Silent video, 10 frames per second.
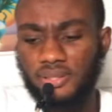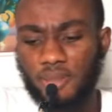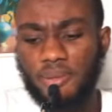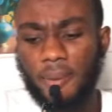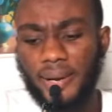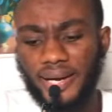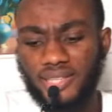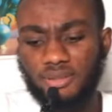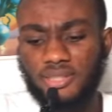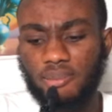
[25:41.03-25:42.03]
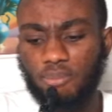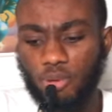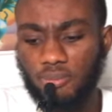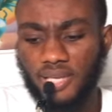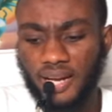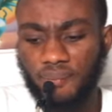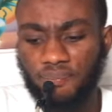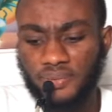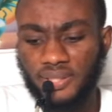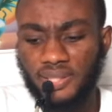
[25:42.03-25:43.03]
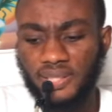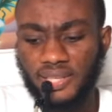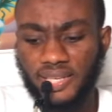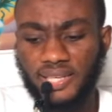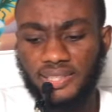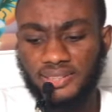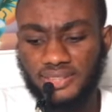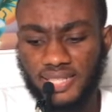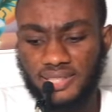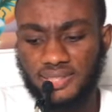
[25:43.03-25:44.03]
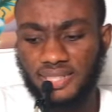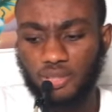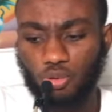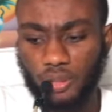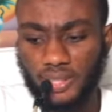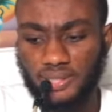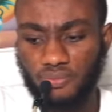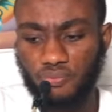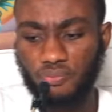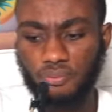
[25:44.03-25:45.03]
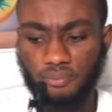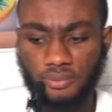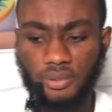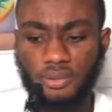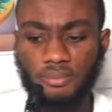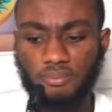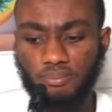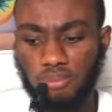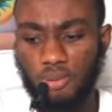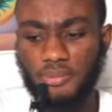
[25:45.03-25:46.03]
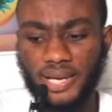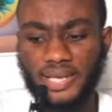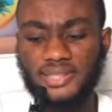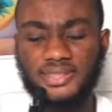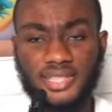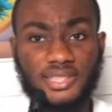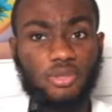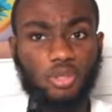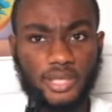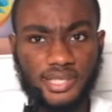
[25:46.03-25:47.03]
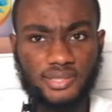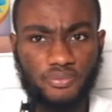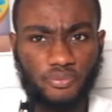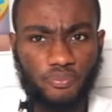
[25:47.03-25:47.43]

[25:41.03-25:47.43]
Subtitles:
debia makacho se Bawumia he is just a talkative. Bawumia is just a talkative.